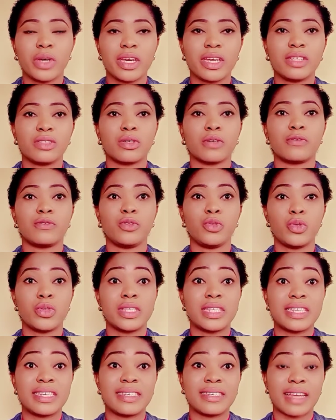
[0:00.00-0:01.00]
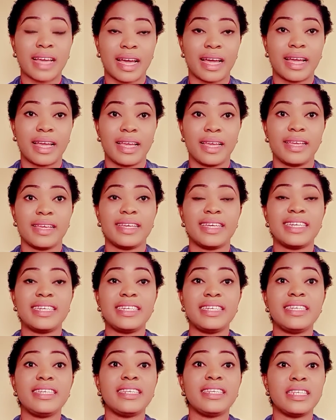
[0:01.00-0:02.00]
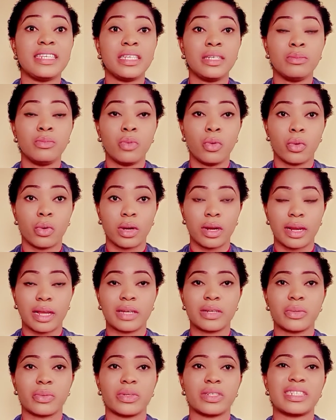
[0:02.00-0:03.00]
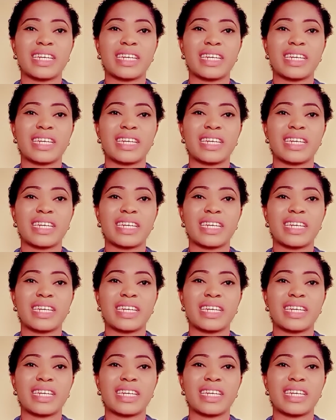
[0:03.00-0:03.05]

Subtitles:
of using na in Igbo language.